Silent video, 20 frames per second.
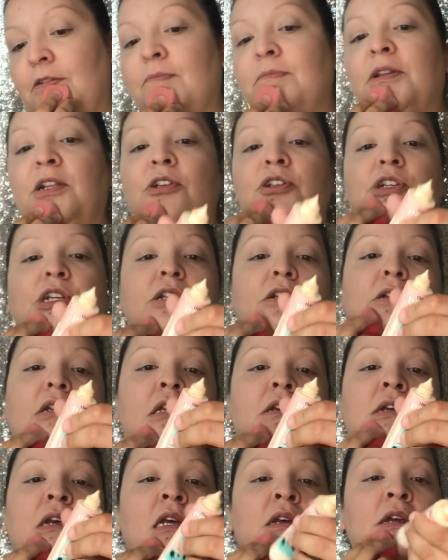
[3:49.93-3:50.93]
to
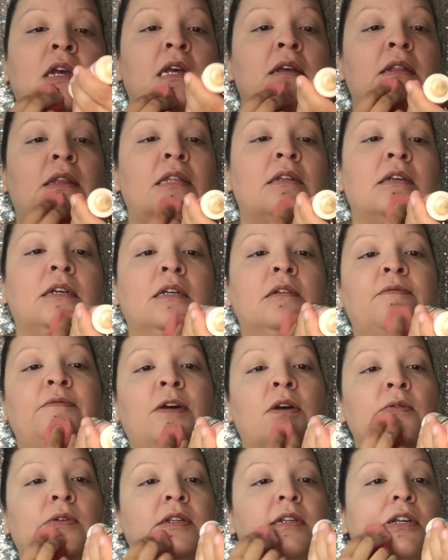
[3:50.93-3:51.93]
mention the
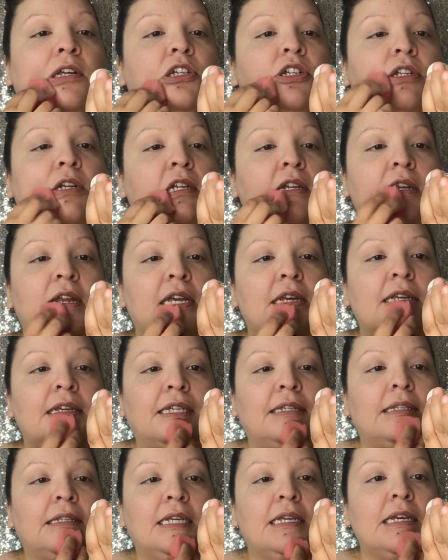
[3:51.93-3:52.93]
foundation
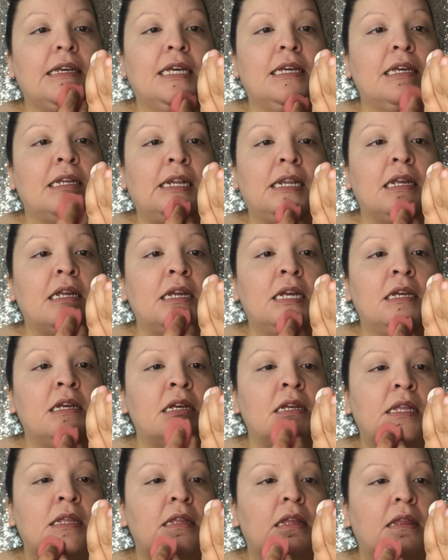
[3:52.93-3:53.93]
is in
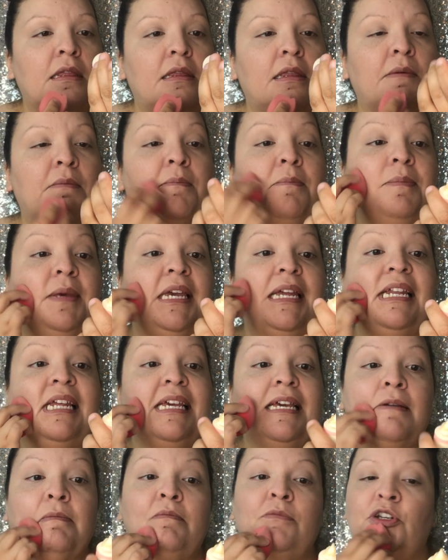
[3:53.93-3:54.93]
the
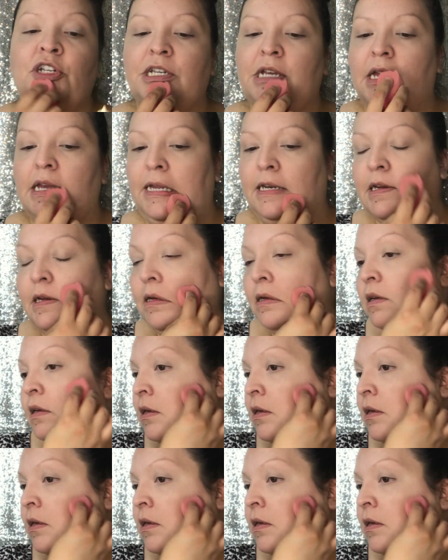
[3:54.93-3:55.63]
medium shade.